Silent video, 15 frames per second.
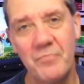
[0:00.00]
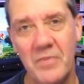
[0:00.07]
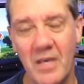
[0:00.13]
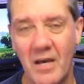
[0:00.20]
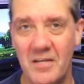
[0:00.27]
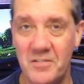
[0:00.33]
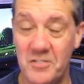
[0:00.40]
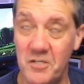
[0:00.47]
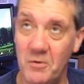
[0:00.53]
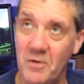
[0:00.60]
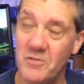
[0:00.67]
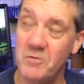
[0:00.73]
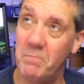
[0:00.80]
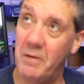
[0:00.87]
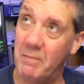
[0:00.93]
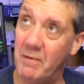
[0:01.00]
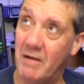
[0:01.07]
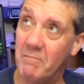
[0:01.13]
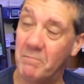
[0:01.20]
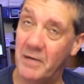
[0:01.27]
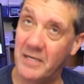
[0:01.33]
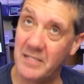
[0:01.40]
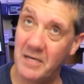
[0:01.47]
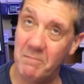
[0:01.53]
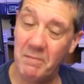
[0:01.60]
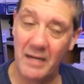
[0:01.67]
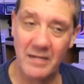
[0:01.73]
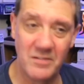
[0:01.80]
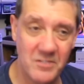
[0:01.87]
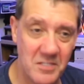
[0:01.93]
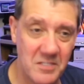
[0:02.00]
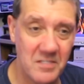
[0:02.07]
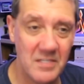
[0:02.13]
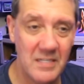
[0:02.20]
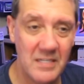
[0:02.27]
There's 200 people who haven't paid their balances.